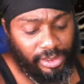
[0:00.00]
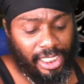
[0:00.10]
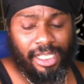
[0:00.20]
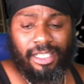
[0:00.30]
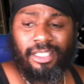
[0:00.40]

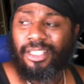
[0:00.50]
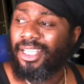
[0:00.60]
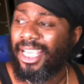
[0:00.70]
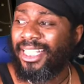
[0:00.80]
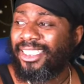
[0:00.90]
Yeah,
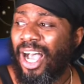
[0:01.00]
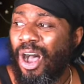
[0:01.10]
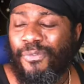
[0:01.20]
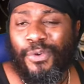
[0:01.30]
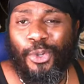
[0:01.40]
and it's
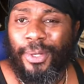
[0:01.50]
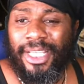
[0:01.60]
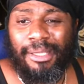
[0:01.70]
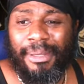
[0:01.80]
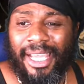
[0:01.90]
all for
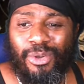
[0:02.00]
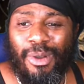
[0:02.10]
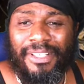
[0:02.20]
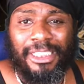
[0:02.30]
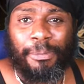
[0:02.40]
greed, man.
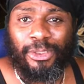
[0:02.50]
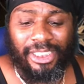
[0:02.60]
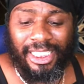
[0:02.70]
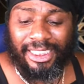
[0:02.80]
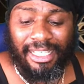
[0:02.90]
Whoever this
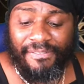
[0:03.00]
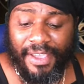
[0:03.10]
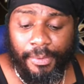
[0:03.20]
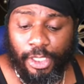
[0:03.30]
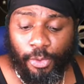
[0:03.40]
person is, they
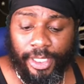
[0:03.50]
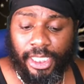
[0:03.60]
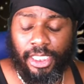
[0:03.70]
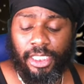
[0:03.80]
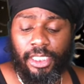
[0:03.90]
very greedy.